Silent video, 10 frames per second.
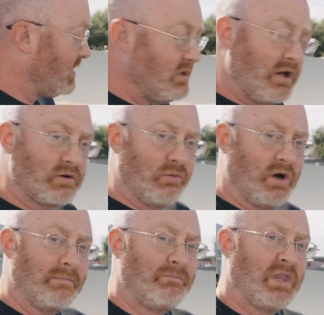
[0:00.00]
another
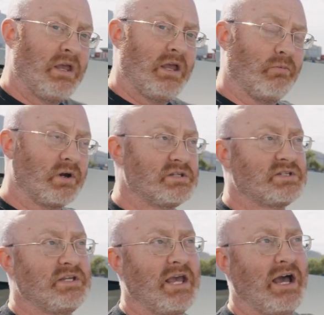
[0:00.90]
one, and we're going to
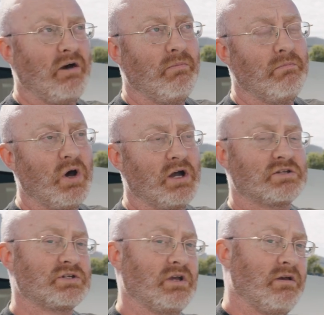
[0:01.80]
see how
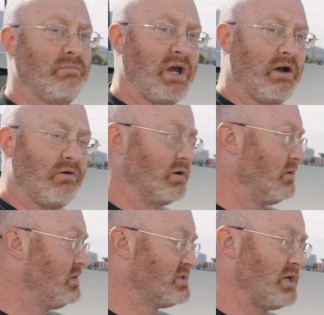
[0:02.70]
much power
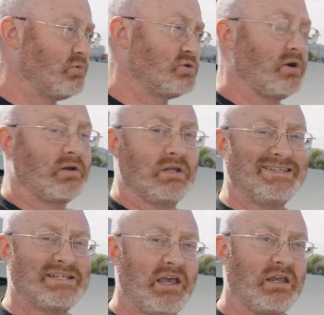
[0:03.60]
the Cybertruck can
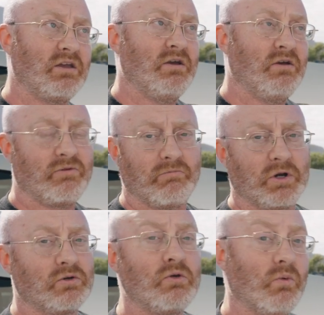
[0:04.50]
take from
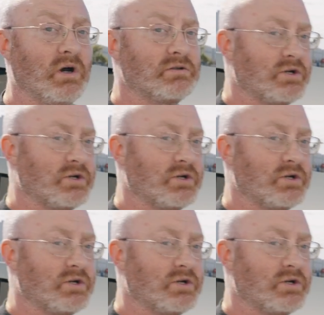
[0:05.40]
our new one